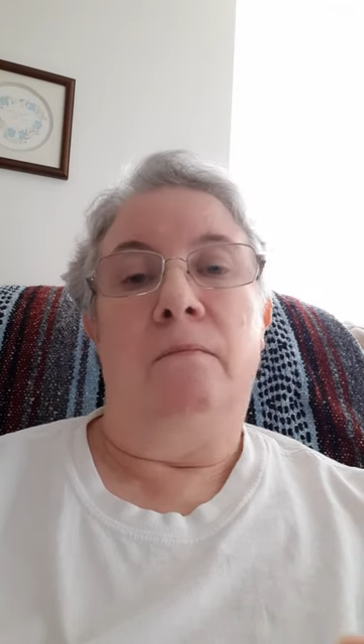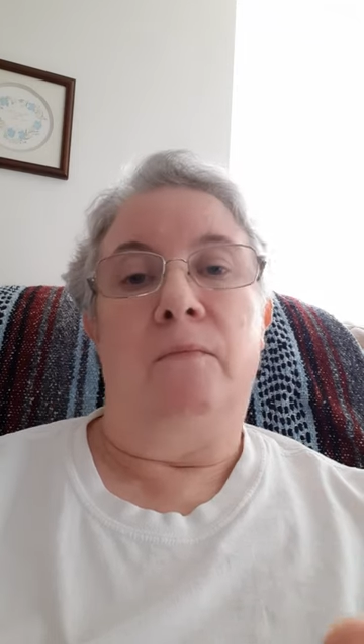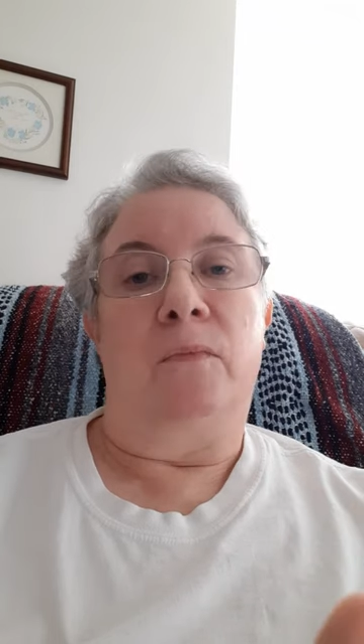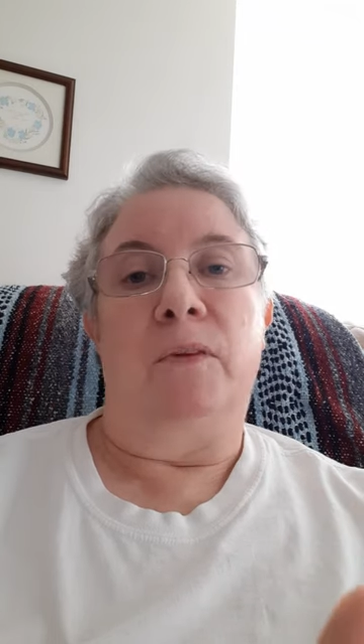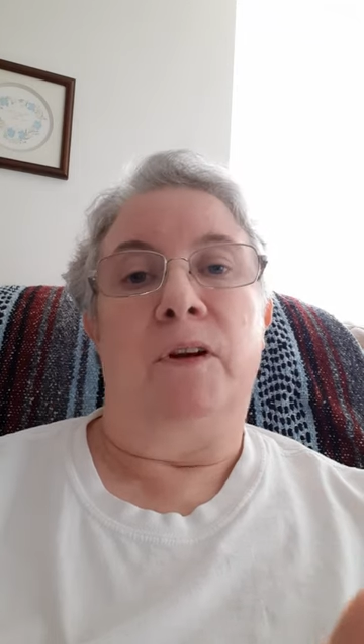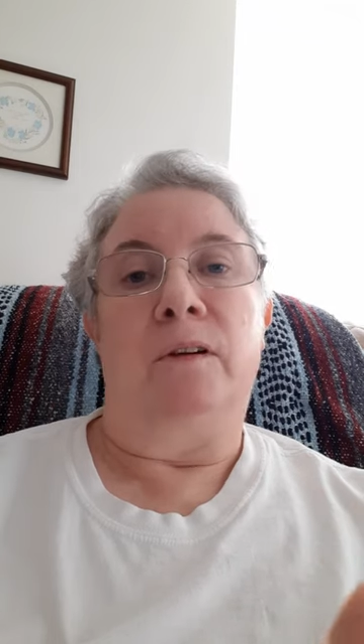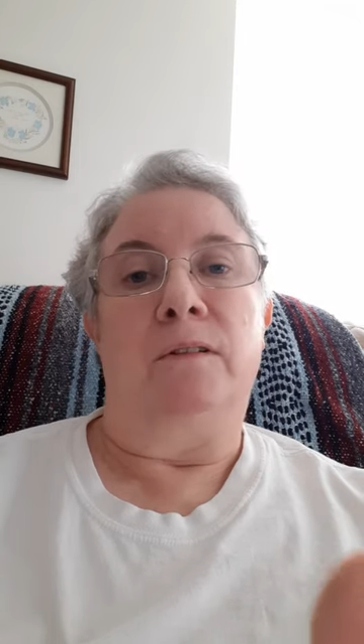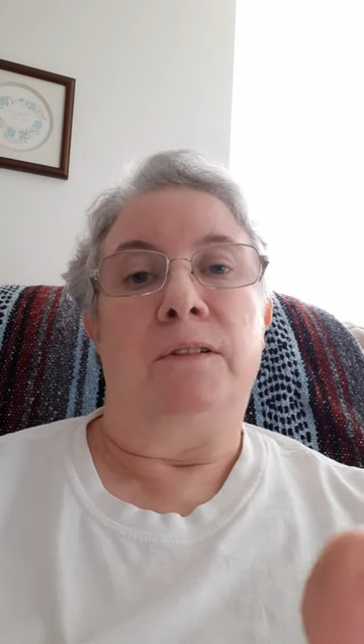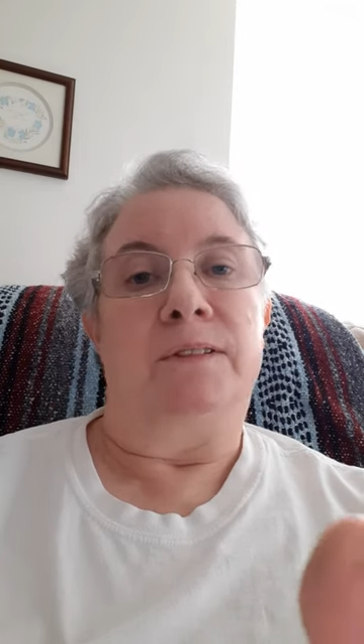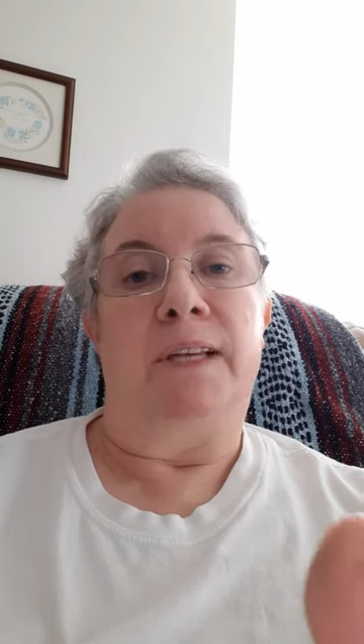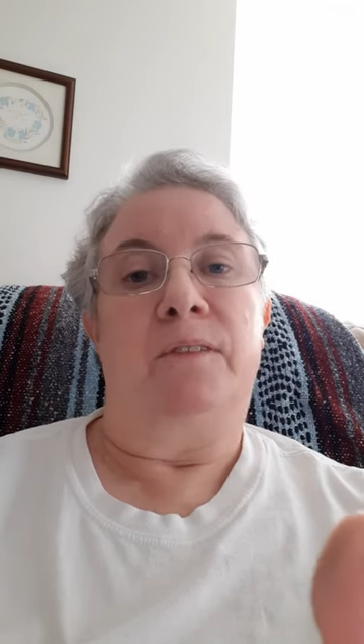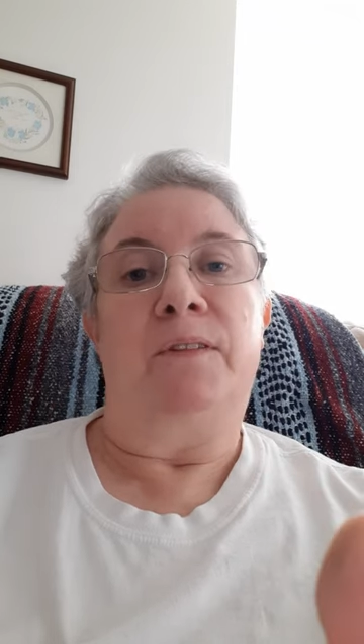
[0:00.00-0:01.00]
we
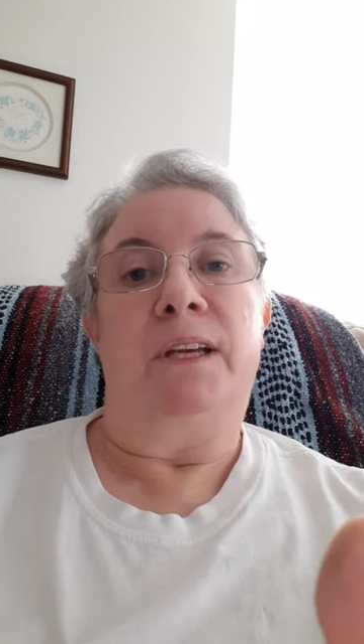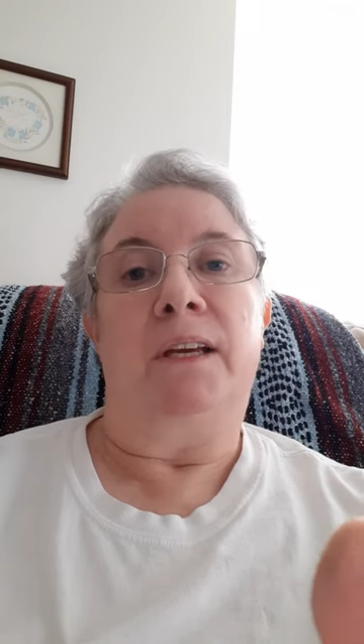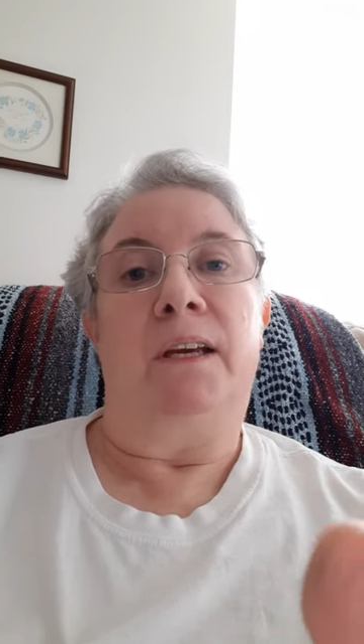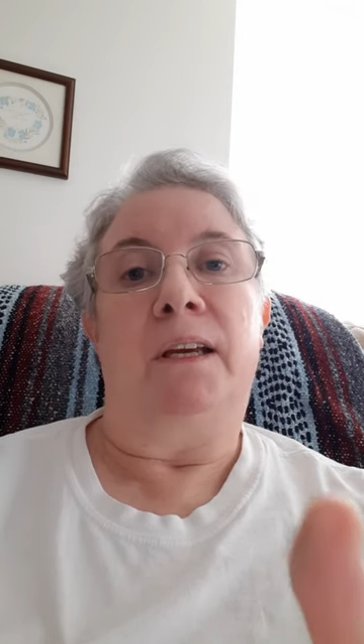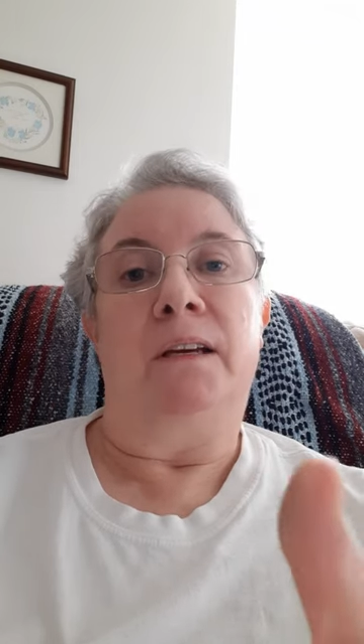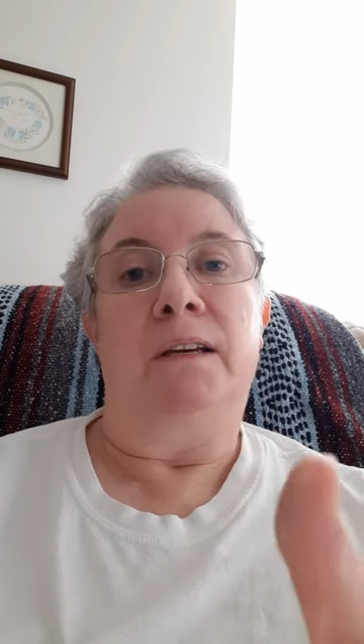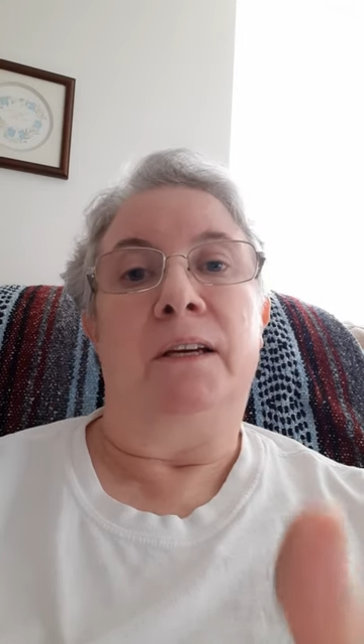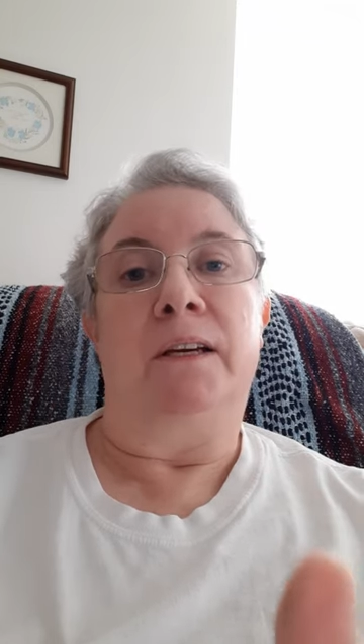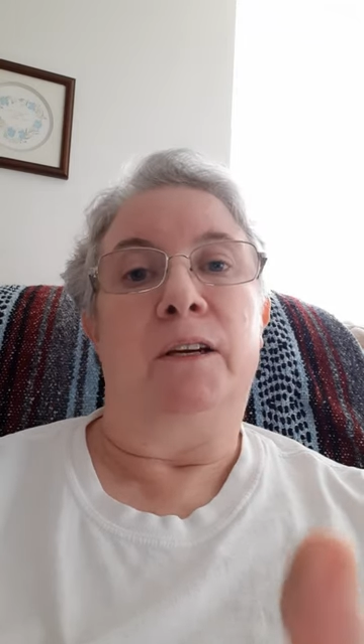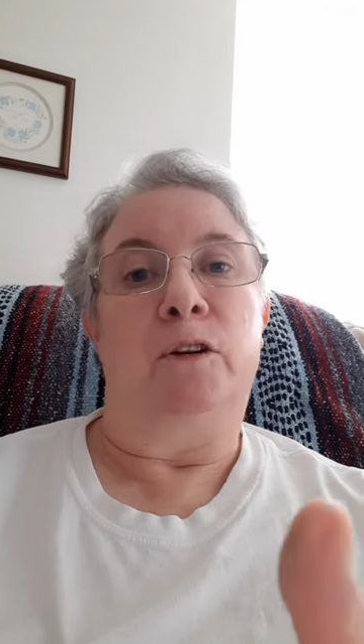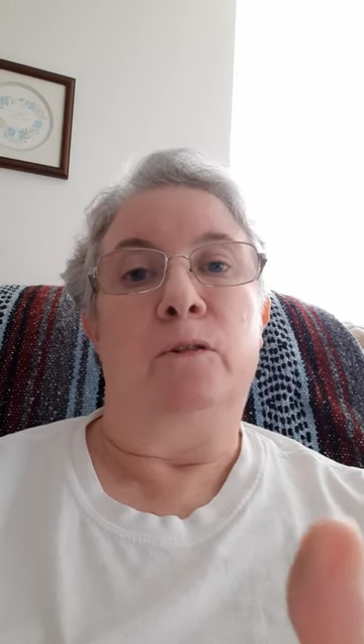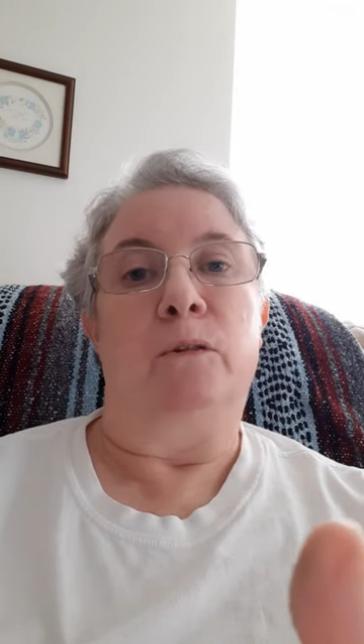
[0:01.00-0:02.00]
safety
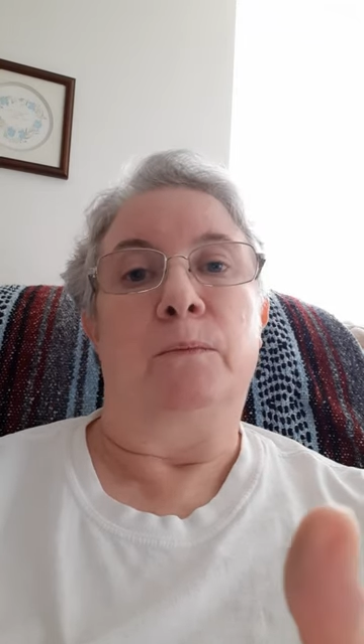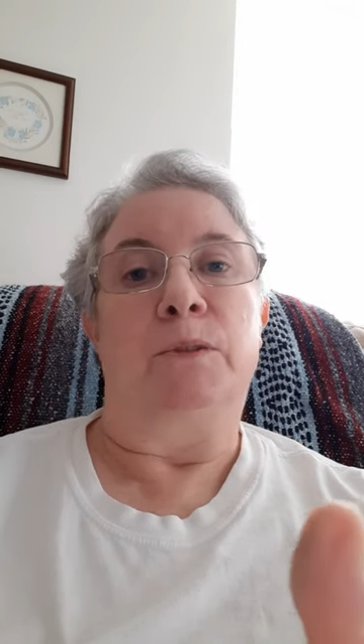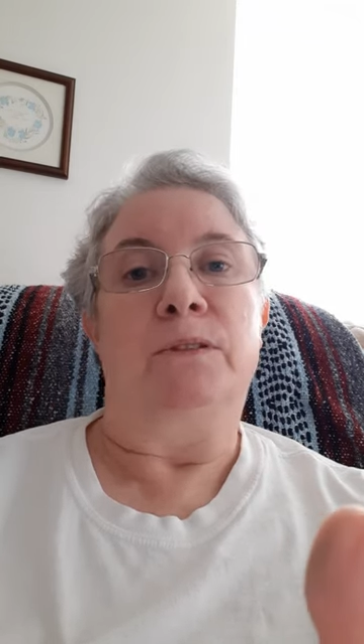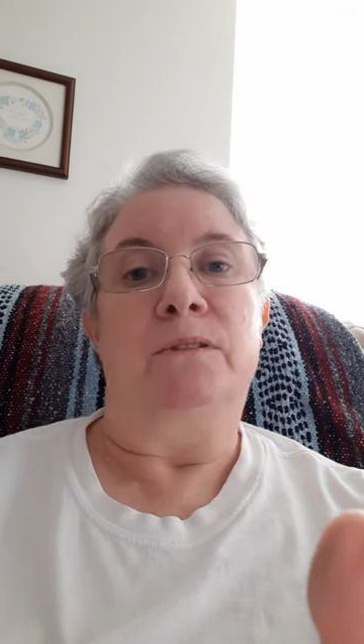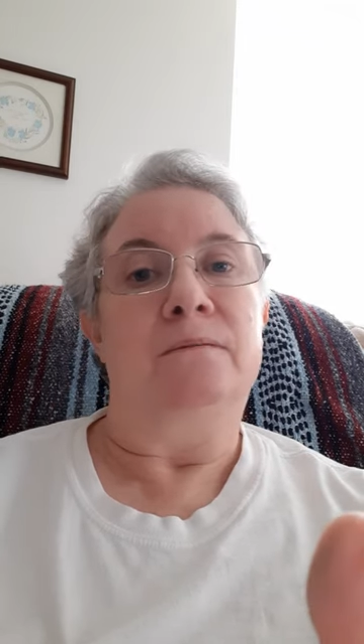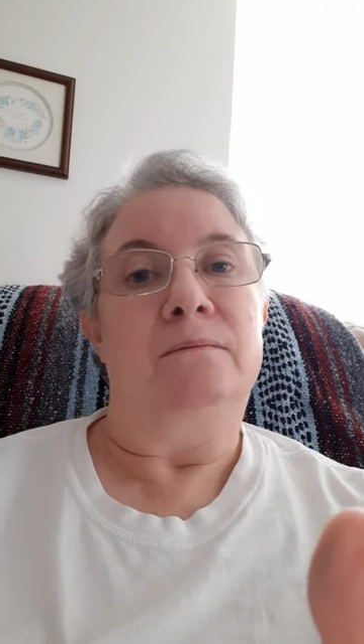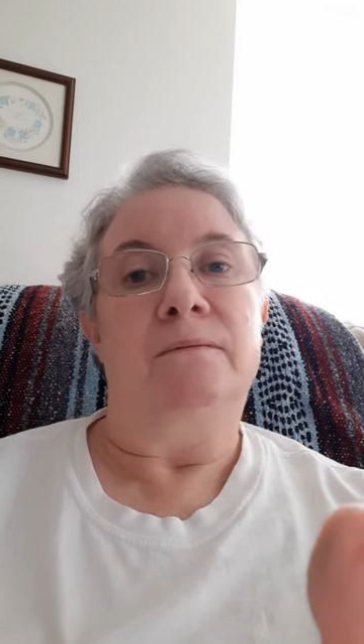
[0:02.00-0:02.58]
in groups,